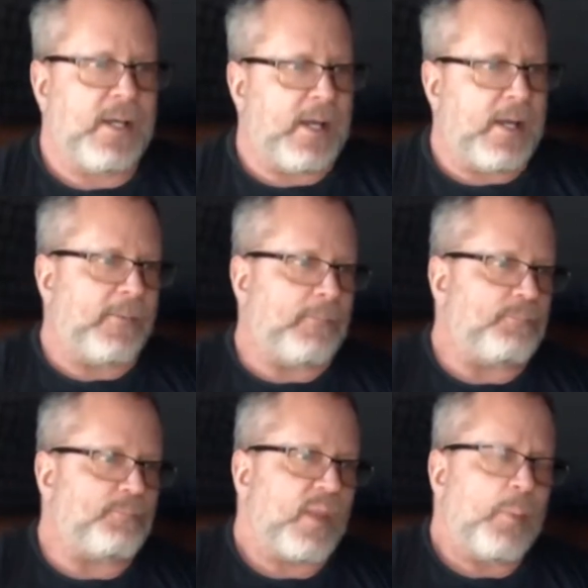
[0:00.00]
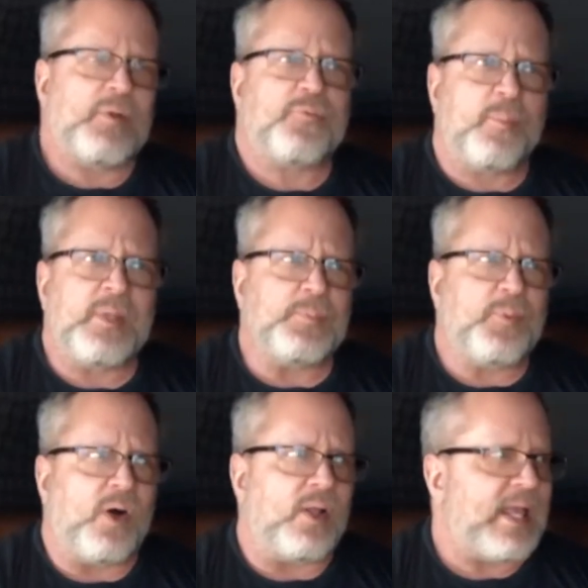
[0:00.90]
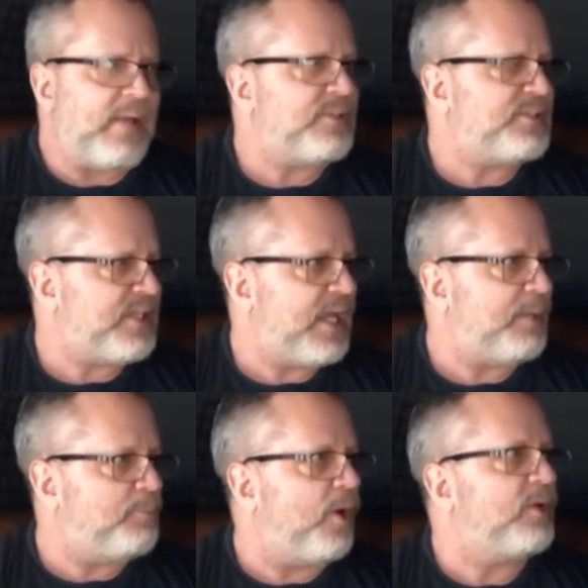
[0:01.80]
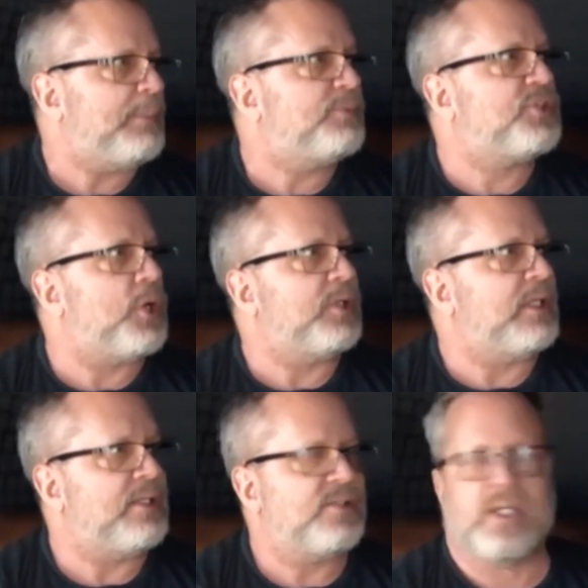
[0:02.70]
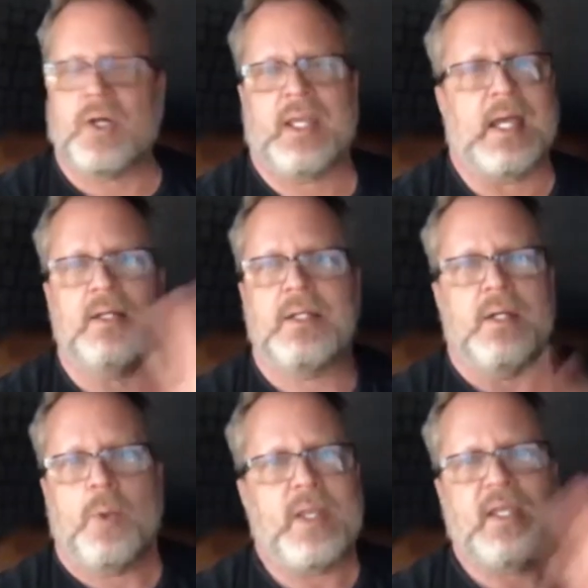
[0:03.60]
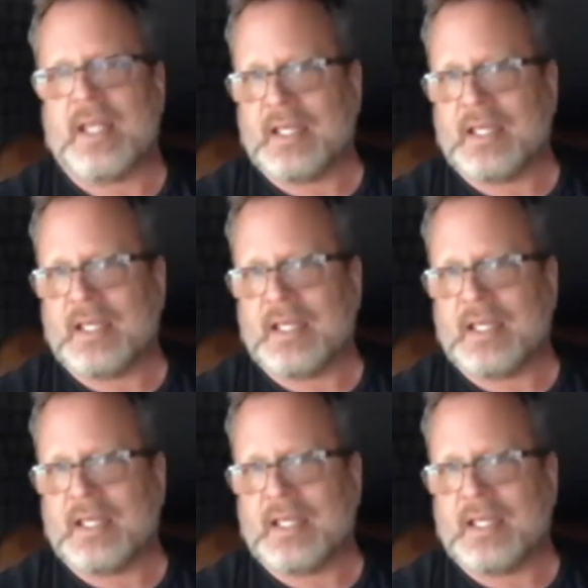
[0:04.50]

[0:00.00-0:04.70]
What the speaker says: But for me and Paul, I have to say, Paul keeps joking. He's like, oh, yeah, we